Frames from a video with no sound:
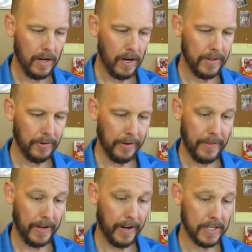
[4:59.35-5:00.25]
The only
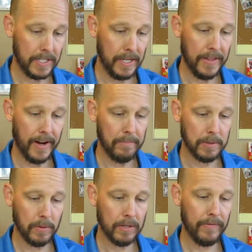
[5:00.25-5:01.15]
thing I see that I'm
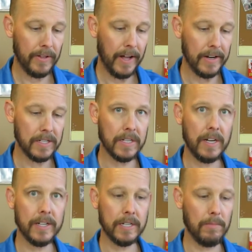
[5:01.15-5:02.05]
supposed to fill out is this
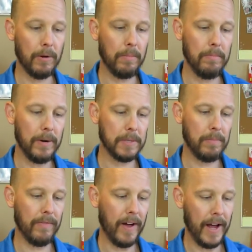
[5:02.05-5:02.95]
customer must
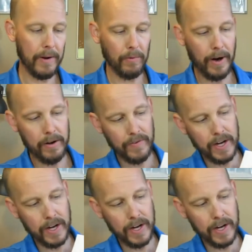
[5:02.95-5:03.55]
provide right over